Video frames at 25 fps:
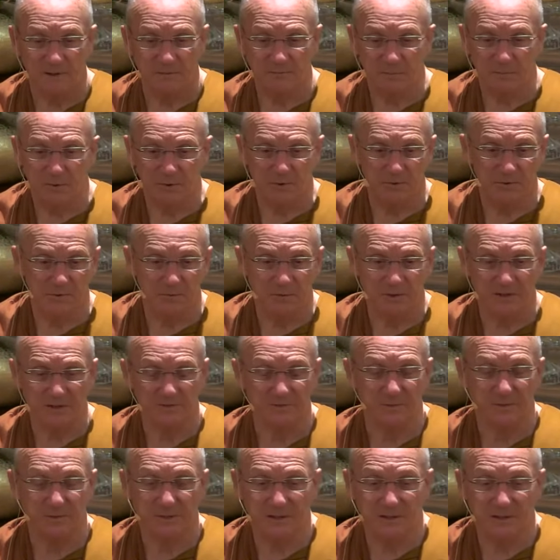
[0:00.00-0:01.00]
both ways.
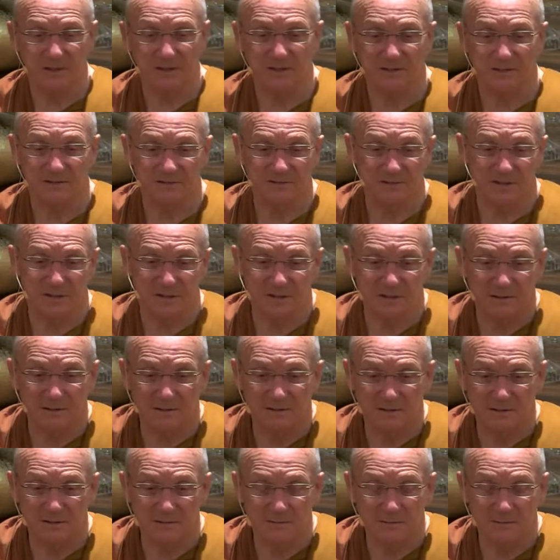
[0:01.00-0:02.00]
We get
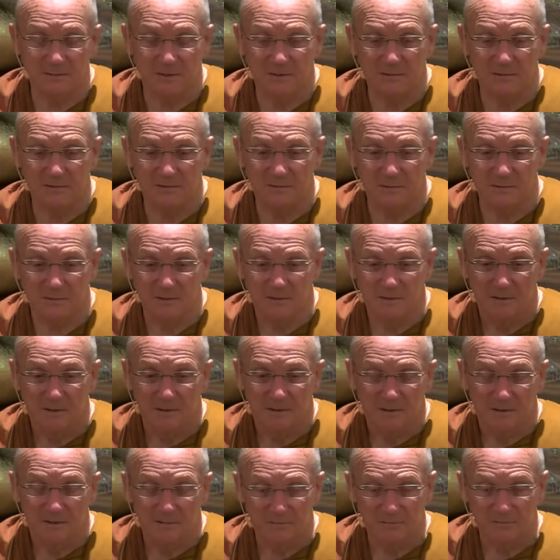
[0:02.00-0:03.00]
excited about
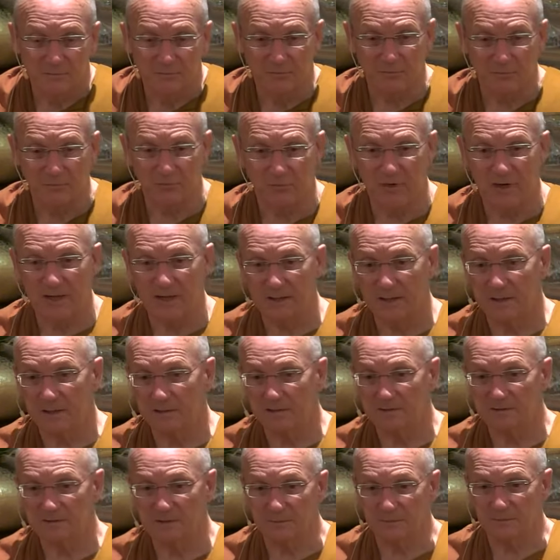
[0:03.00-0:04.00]
dreading
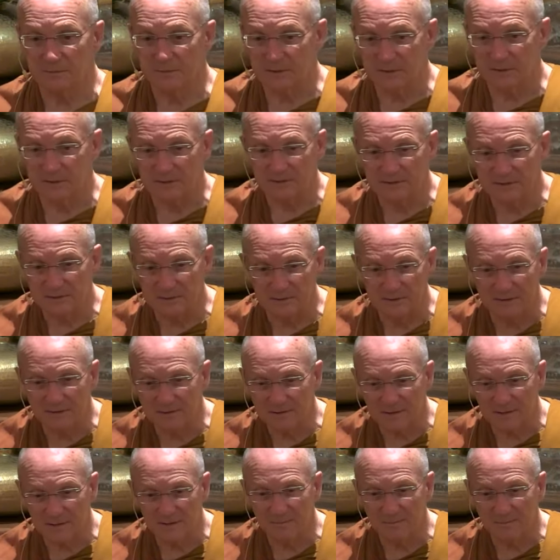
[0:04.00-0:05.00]
something is going to
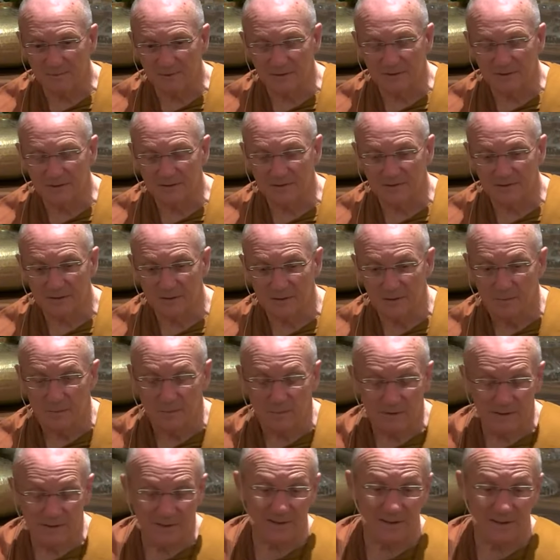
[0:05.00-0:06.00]
take place. We
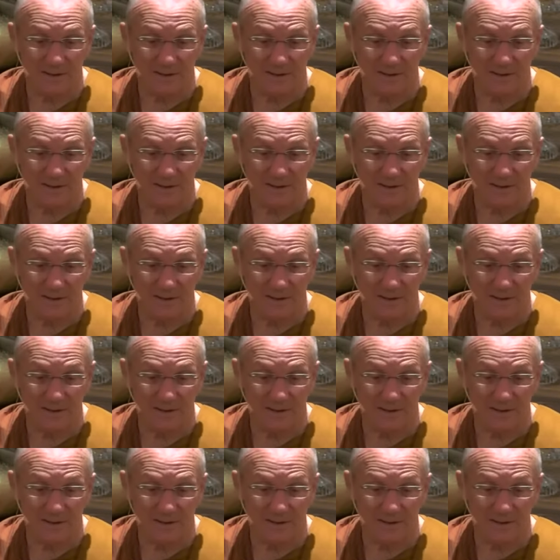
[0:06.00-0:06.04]
get